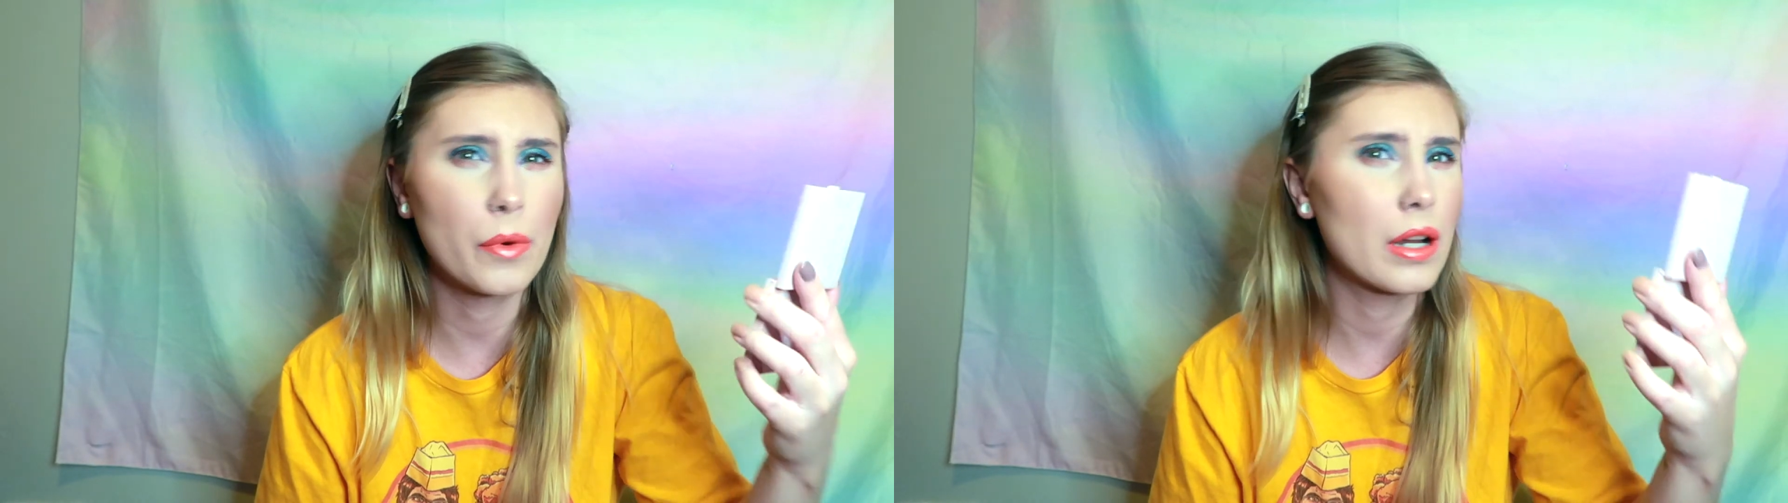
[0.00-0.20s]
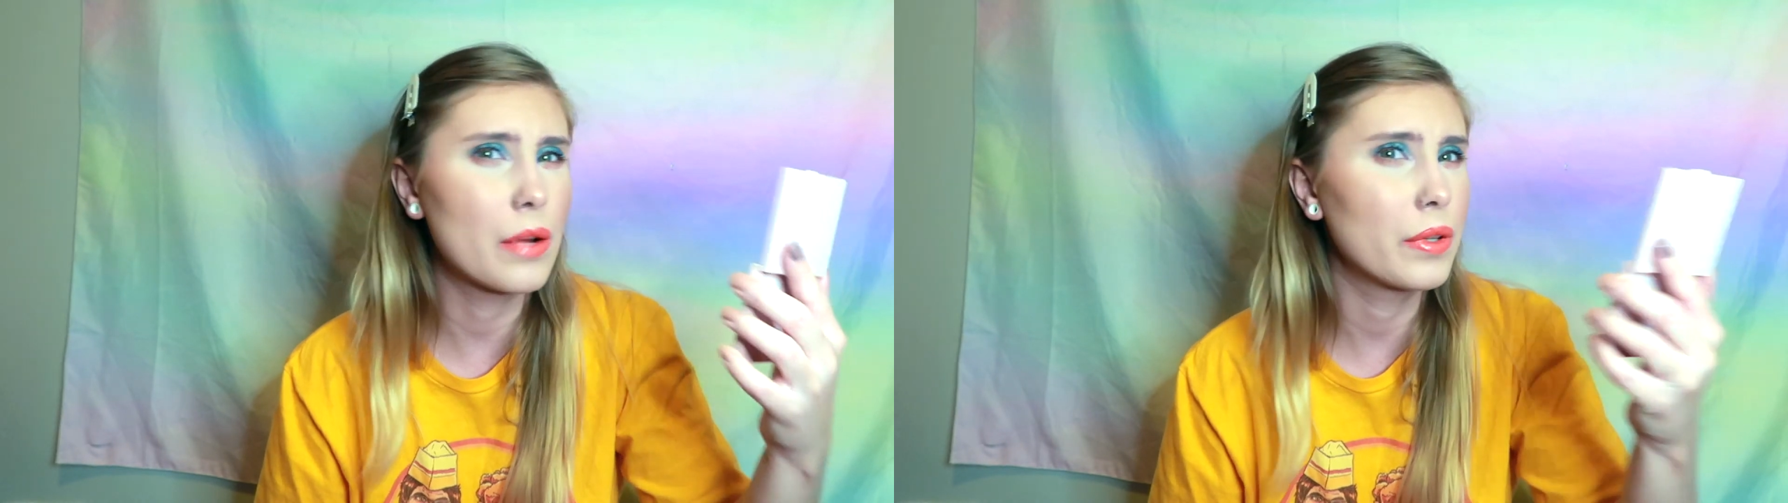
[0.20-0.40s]

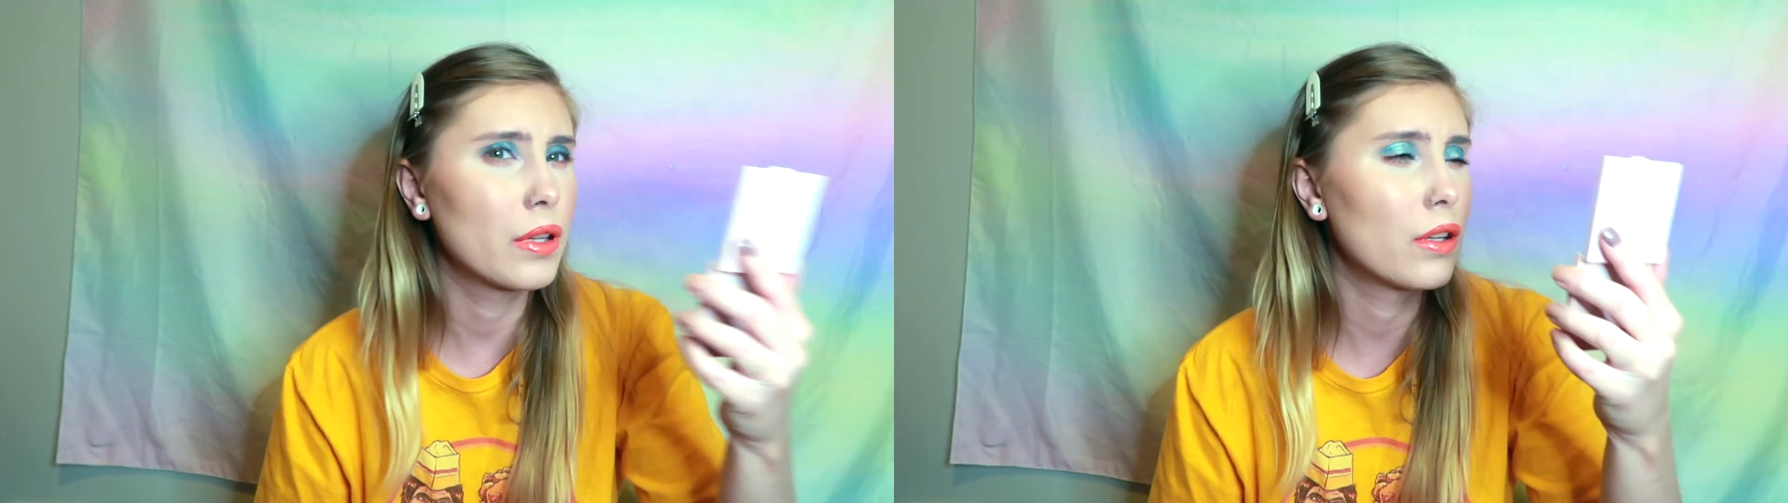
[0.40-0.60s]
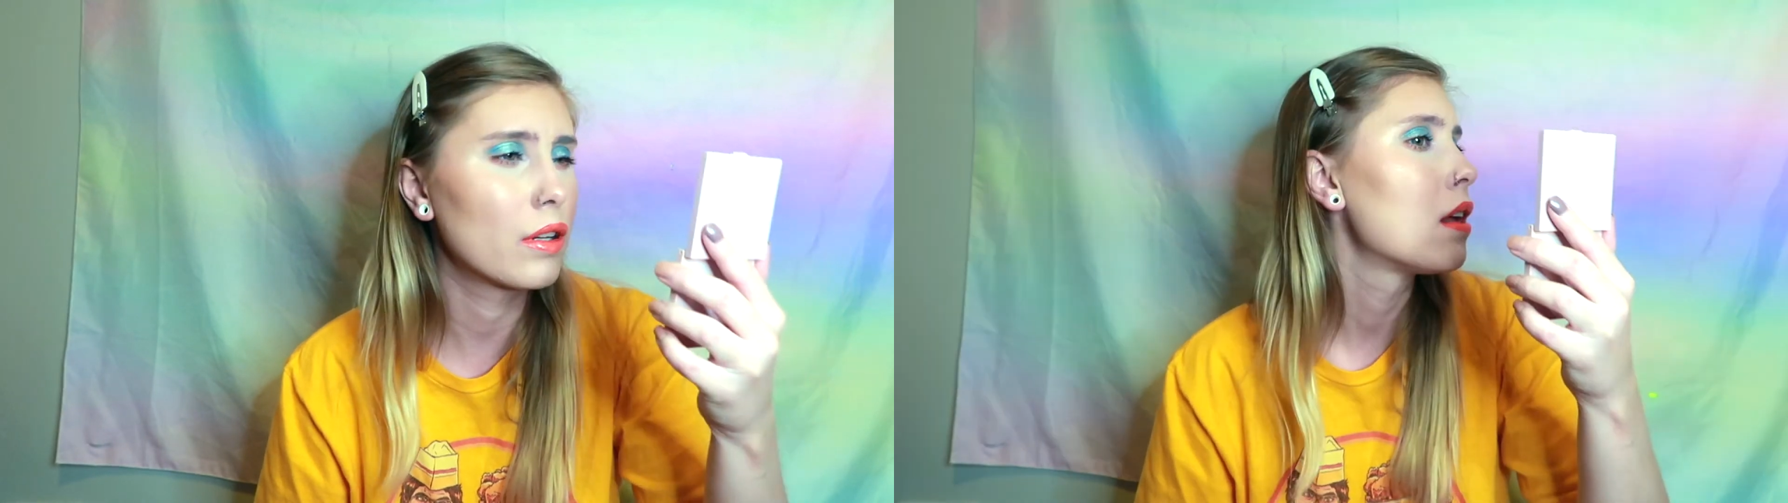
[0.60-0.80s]
it would
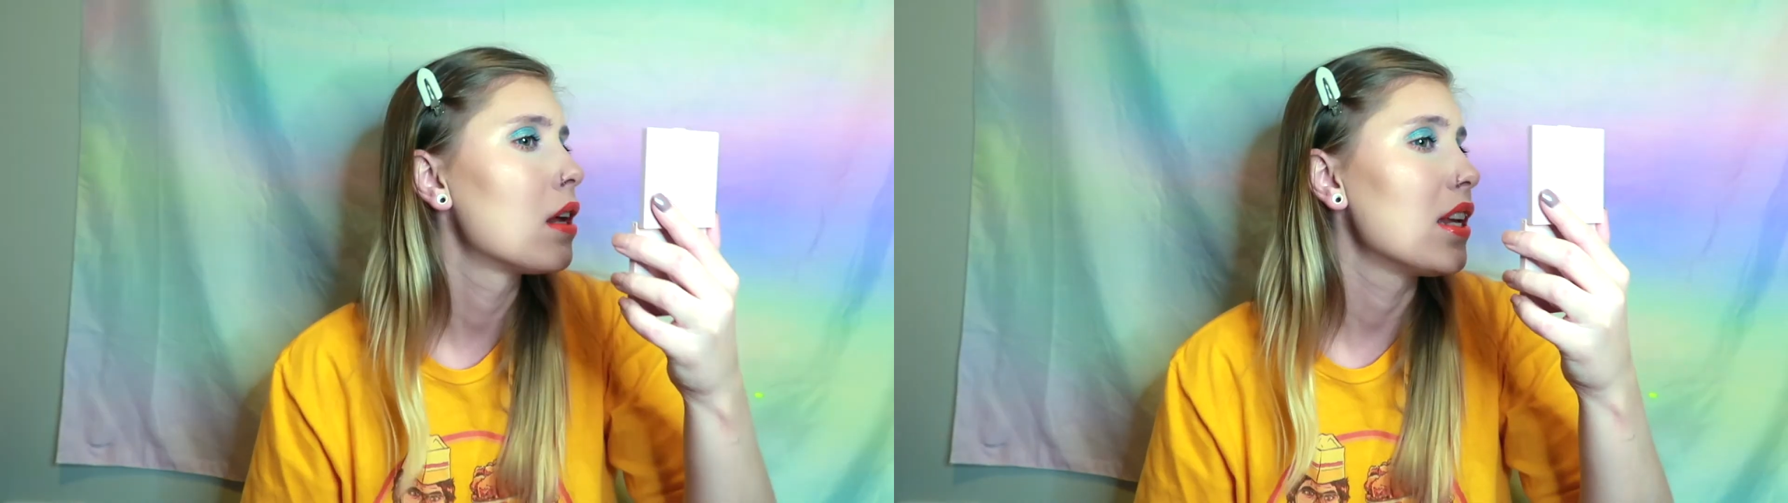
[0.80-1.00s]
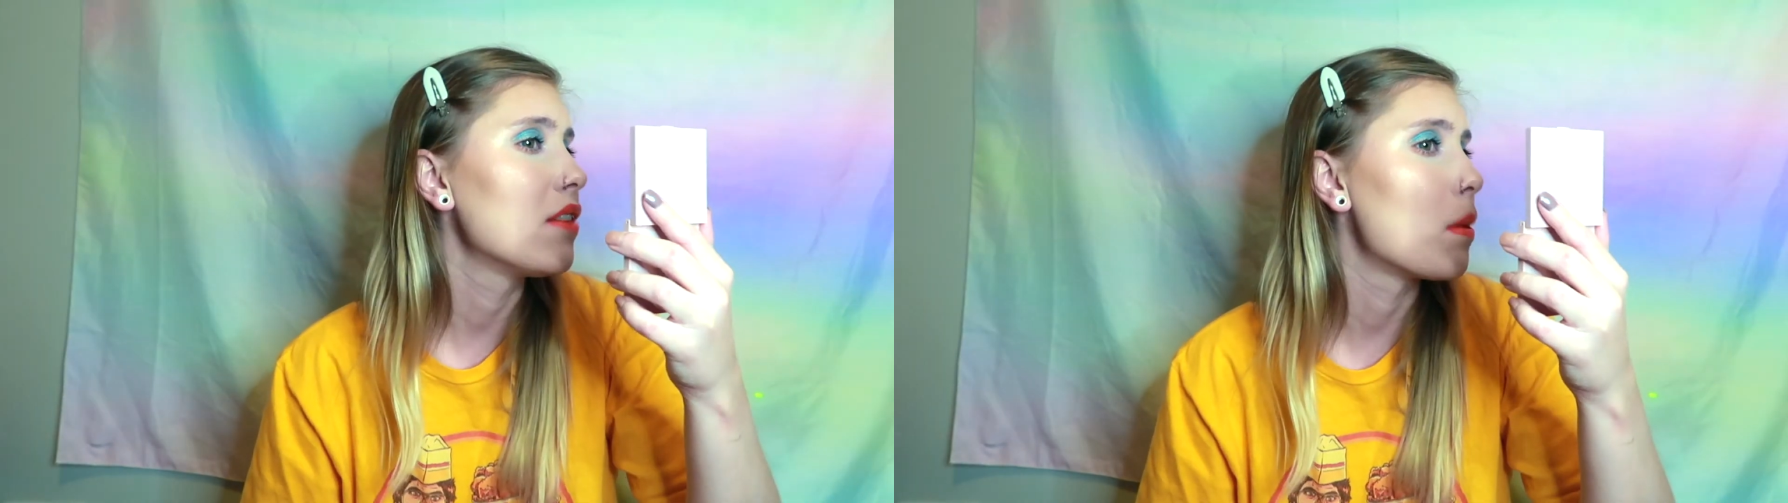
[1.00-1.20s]
look
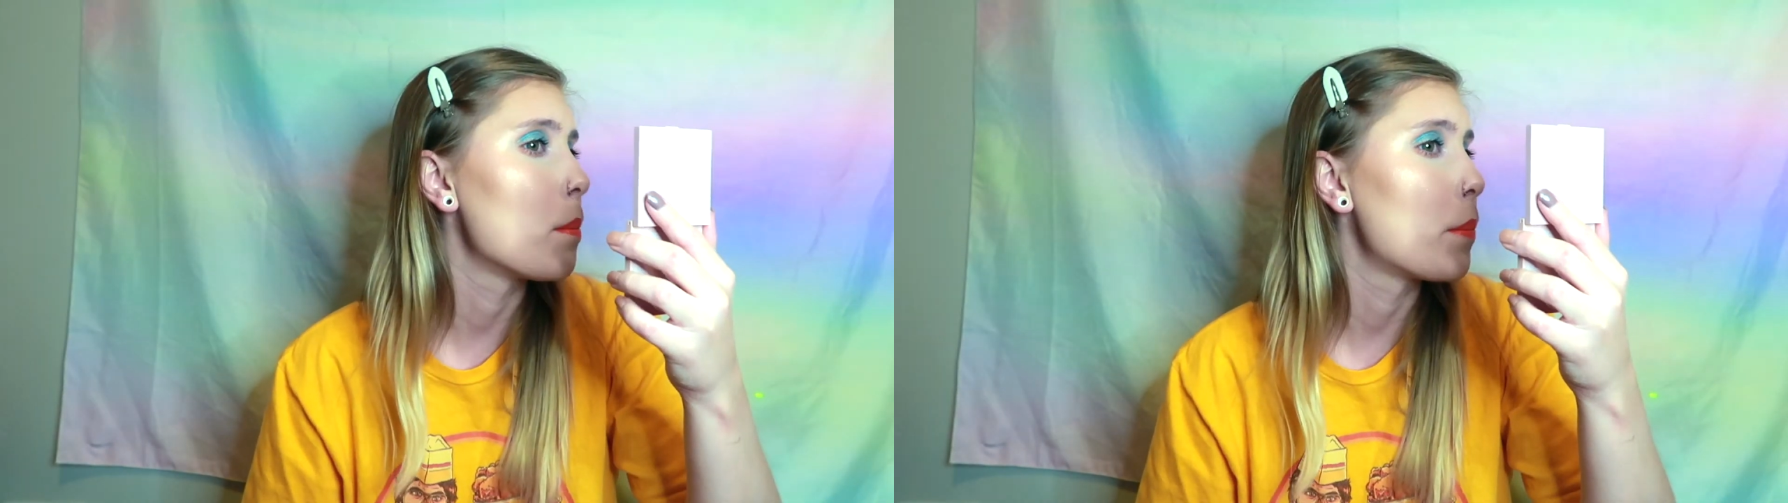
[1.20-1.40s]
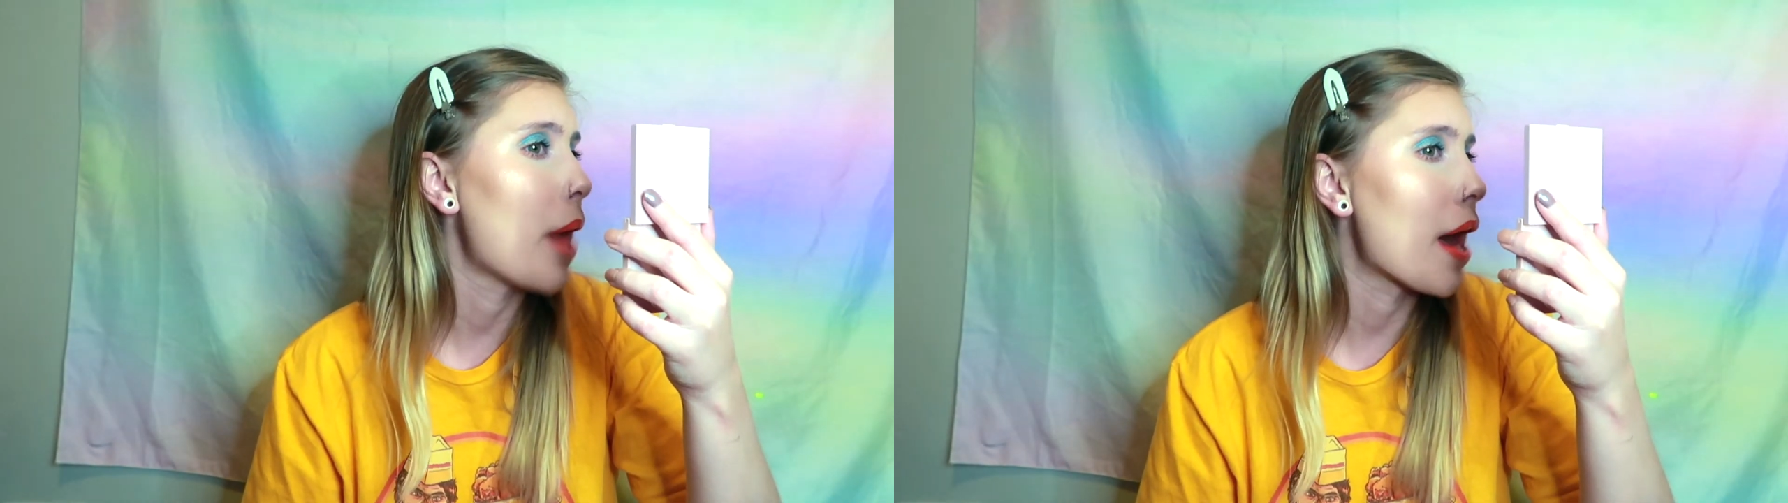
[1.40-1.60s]
even
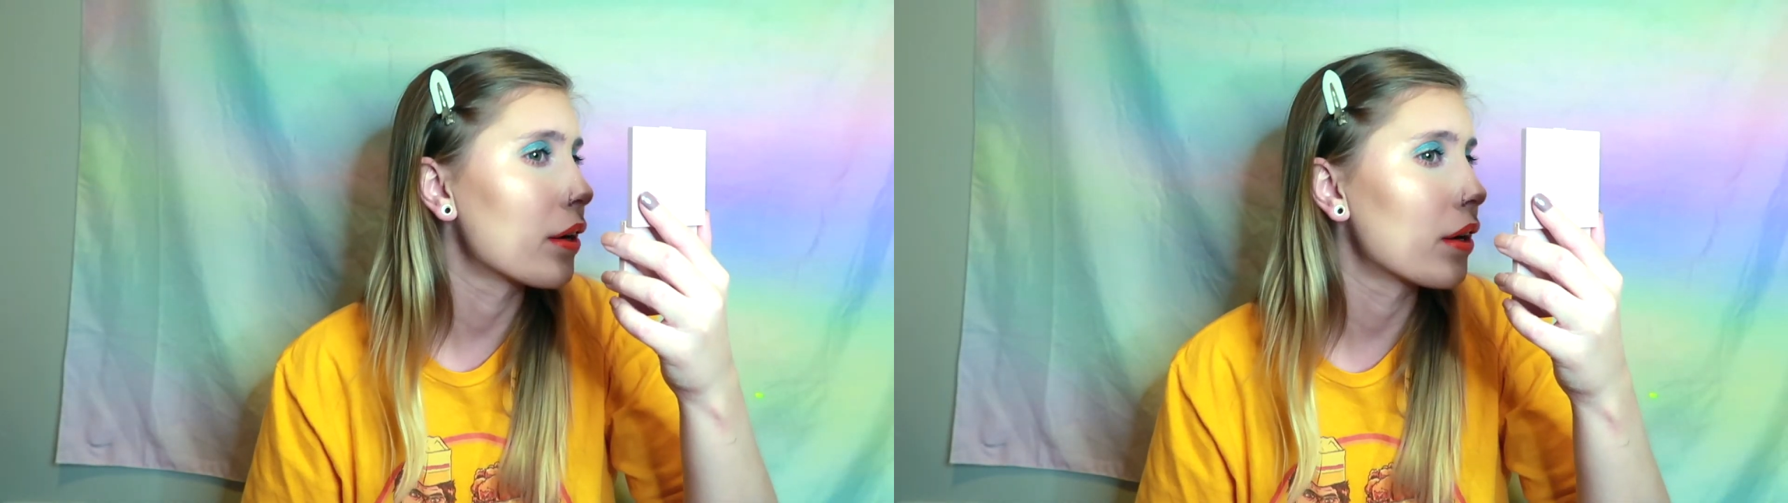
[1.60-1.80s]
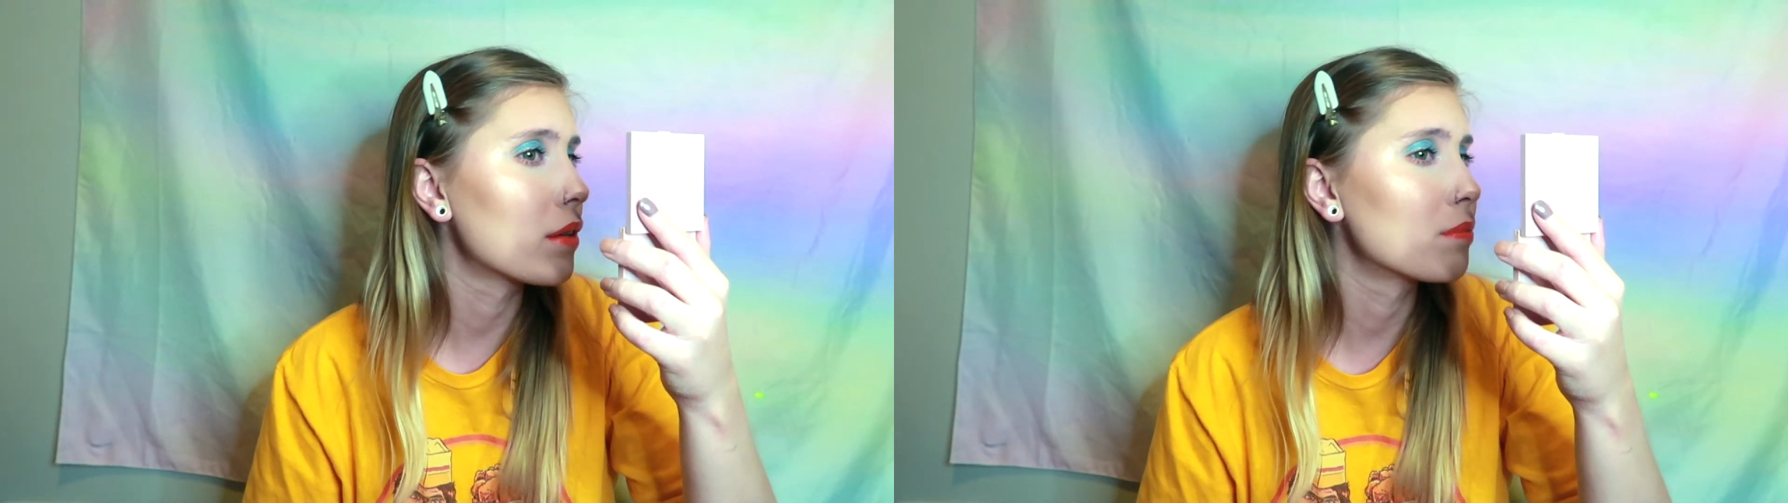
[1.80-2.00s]

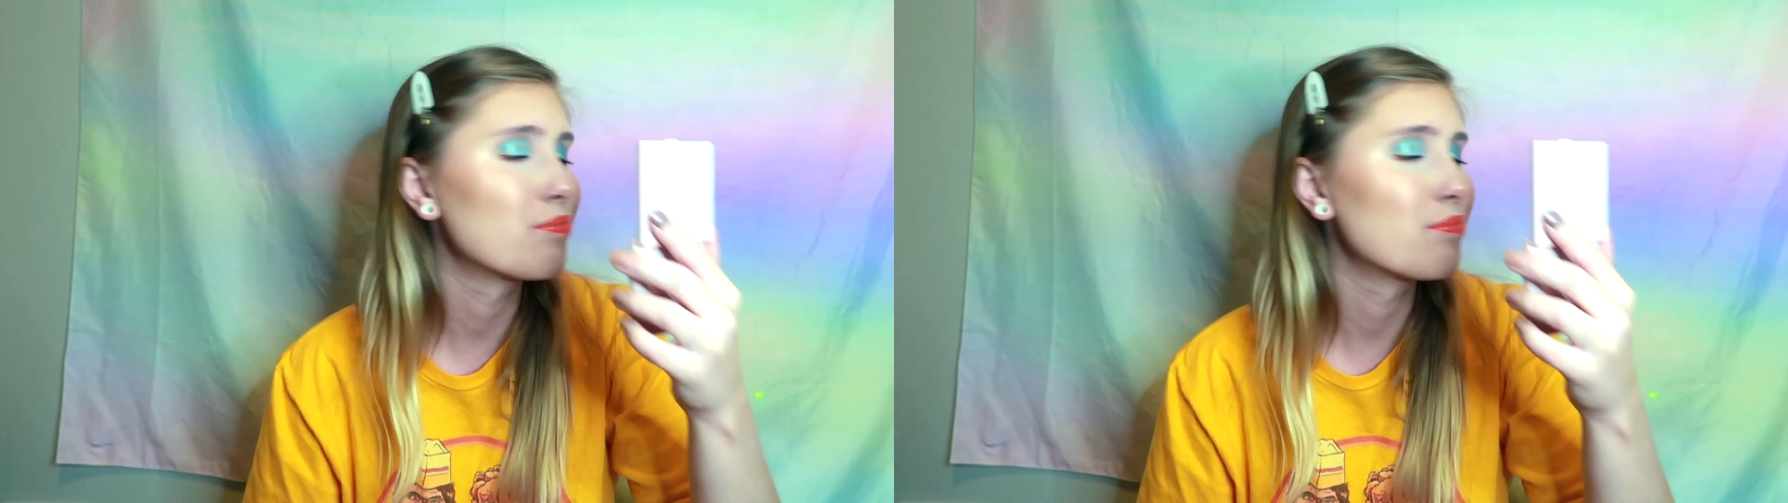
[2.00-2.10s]
better.